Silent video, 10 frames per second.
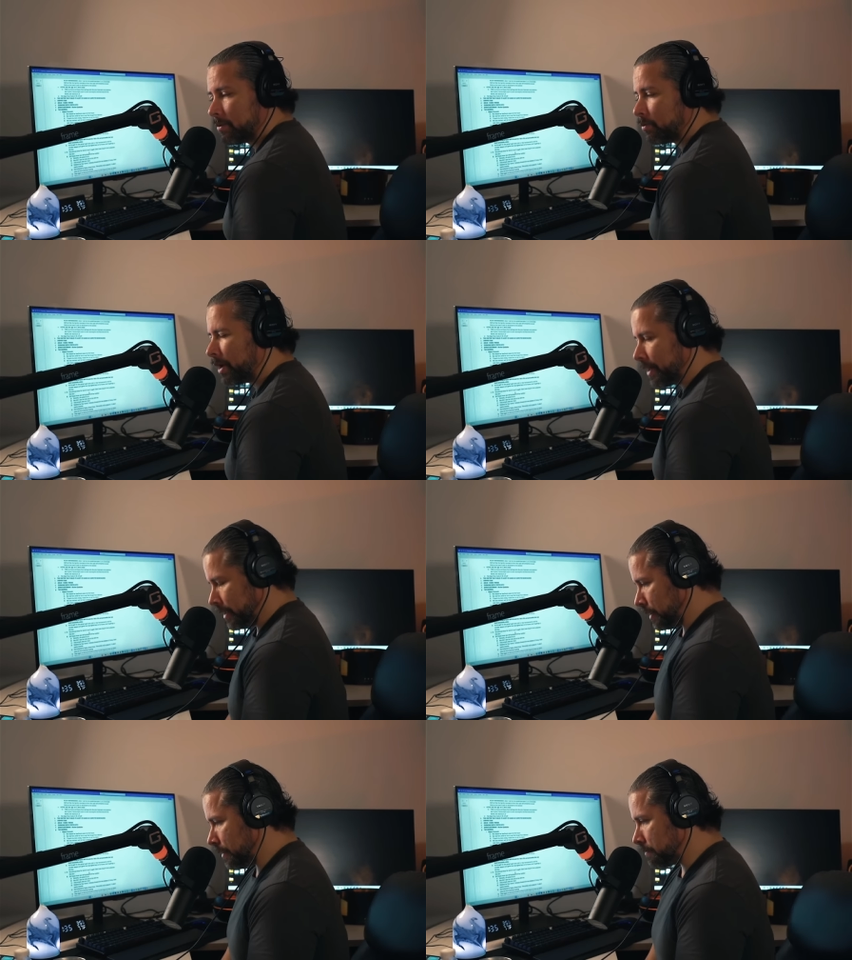
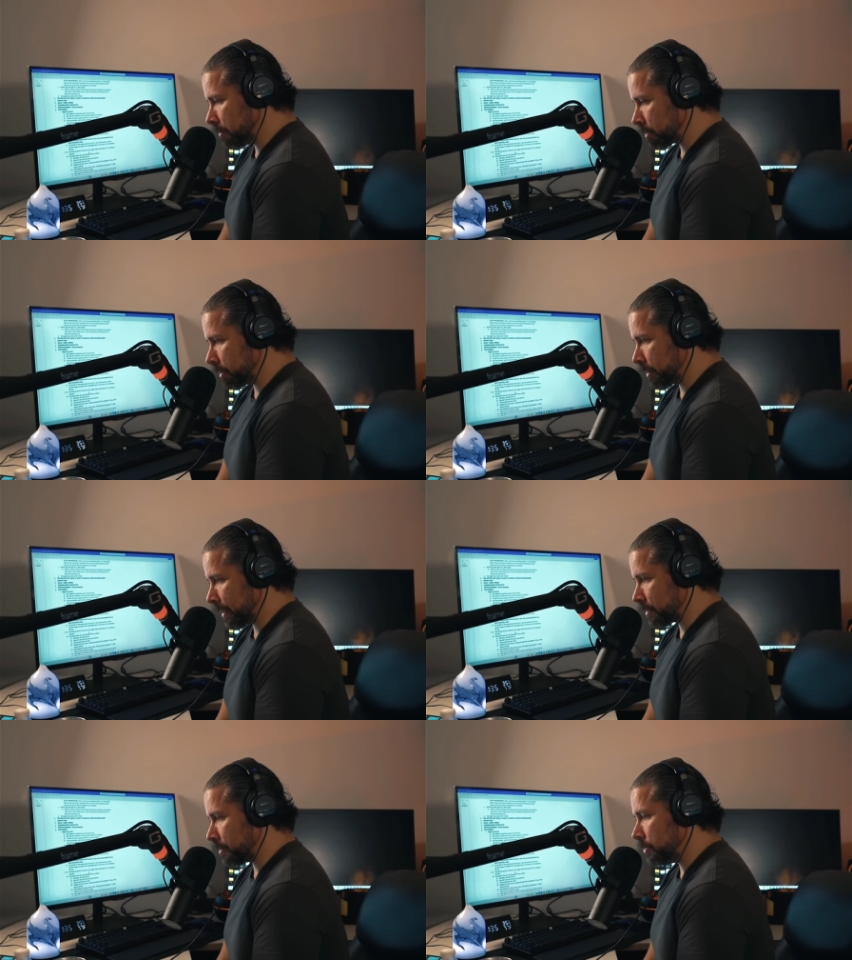way of looking
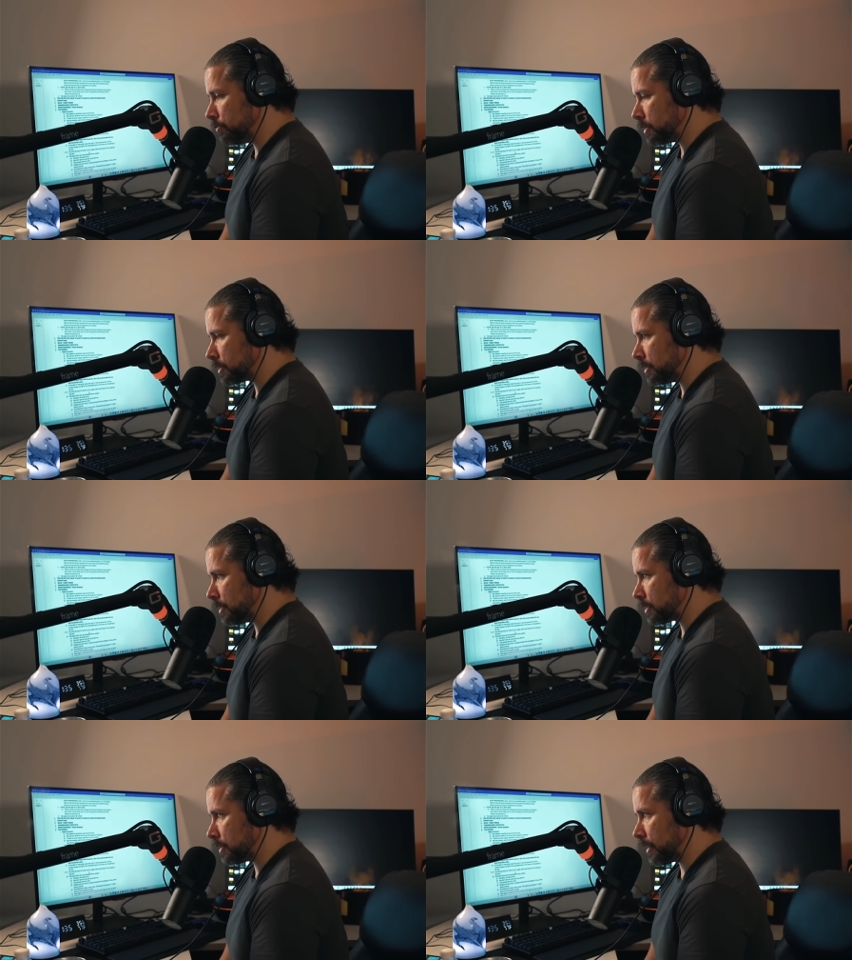at the human
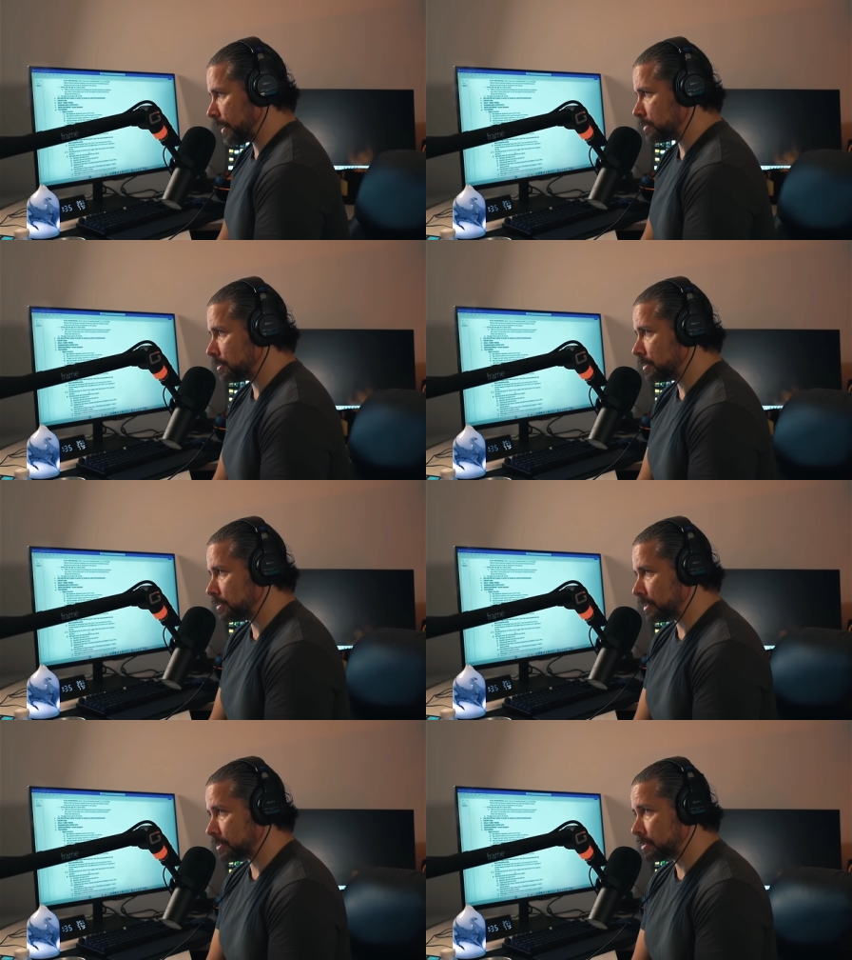condition as it
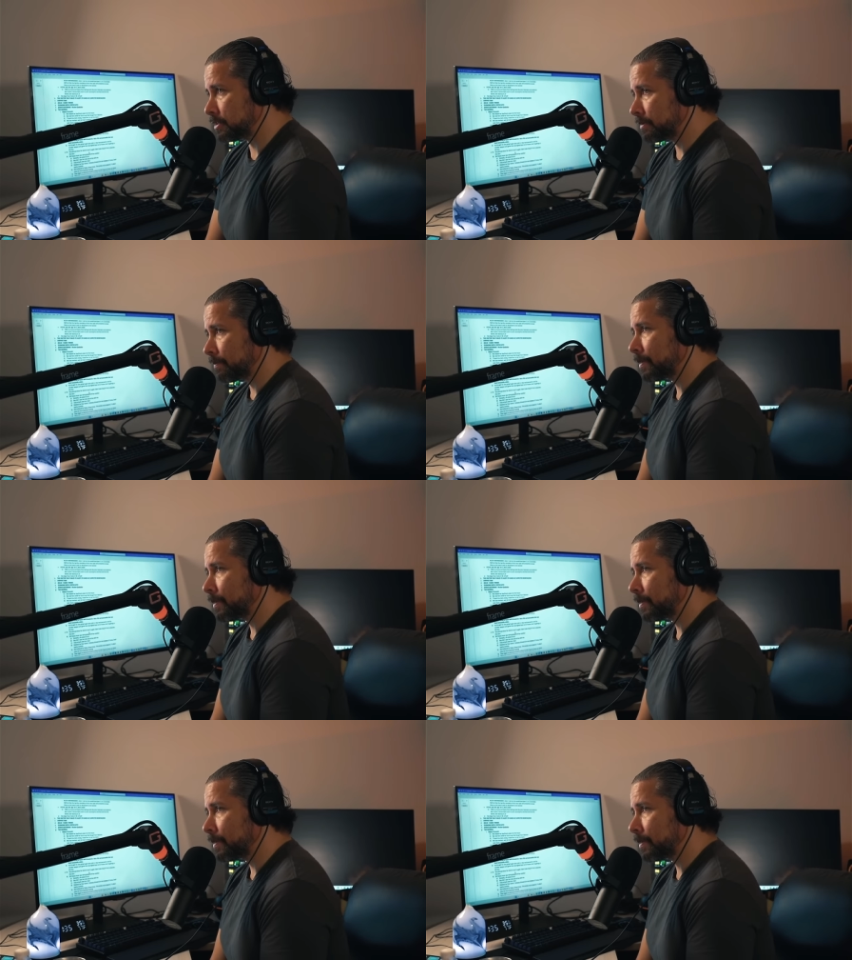exists